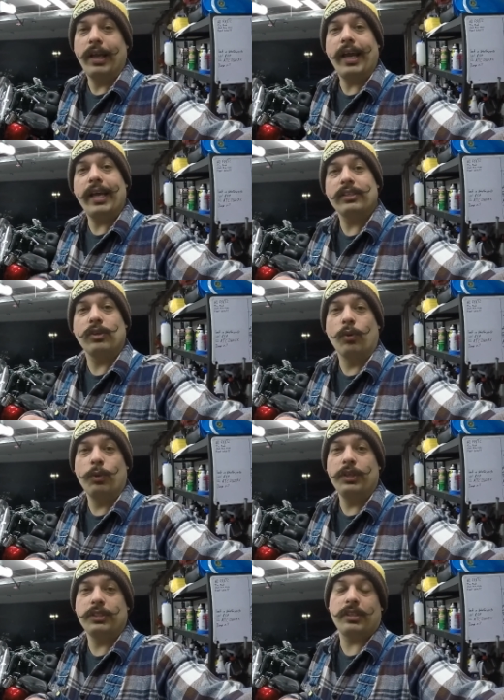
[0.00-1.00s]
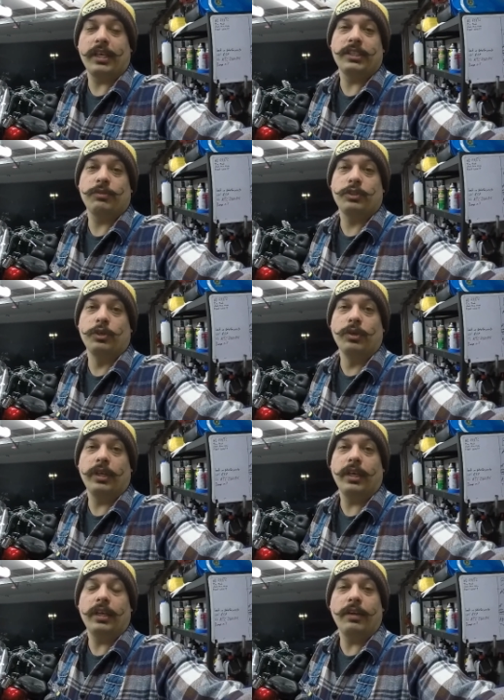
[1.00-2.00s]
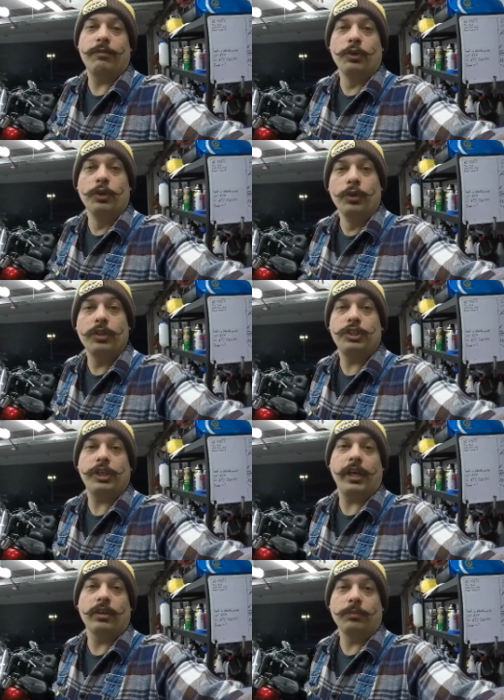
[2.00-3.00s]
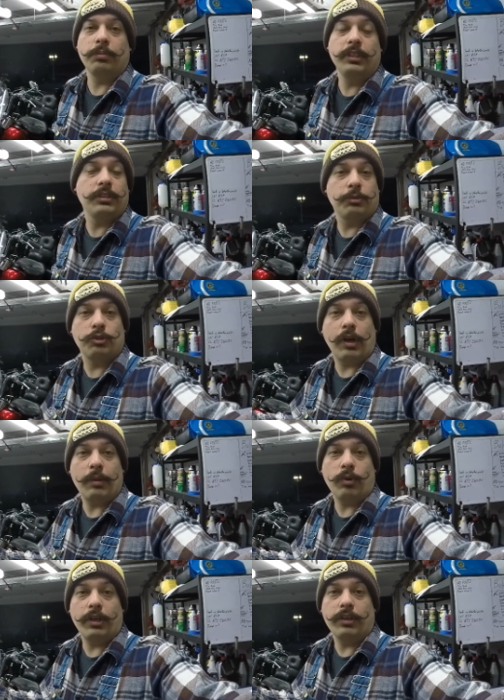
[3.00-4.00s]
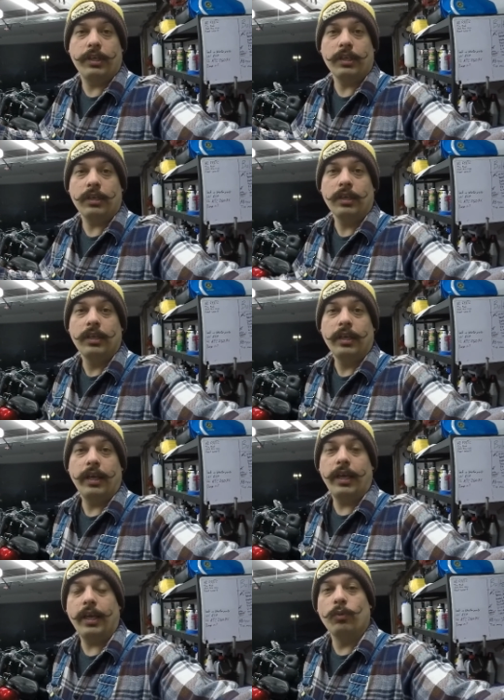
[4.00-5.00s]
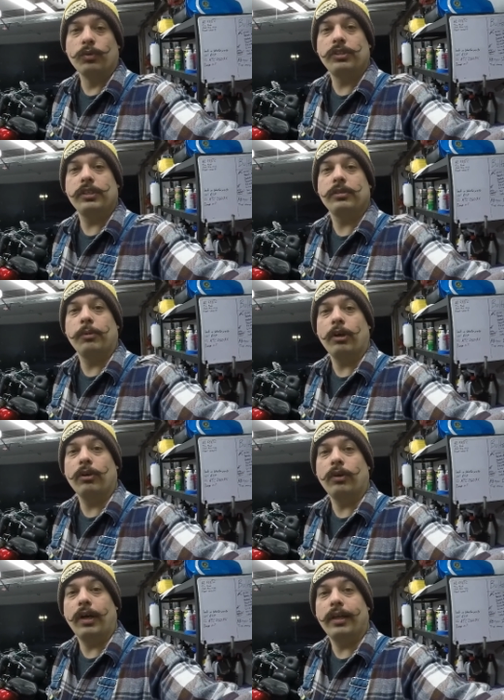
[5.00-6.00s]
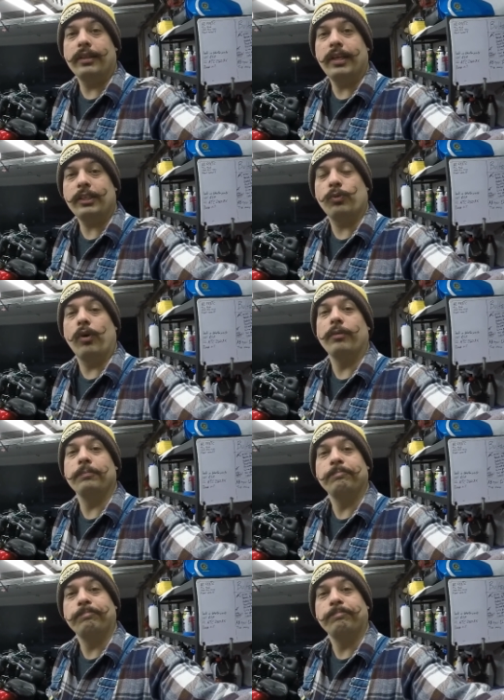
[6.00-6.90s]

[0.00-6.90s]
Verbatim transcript: As always, thanks for tuning in. If you're new to the channel, please subscribe while you're here, and we'll see you tomorrow on the next one.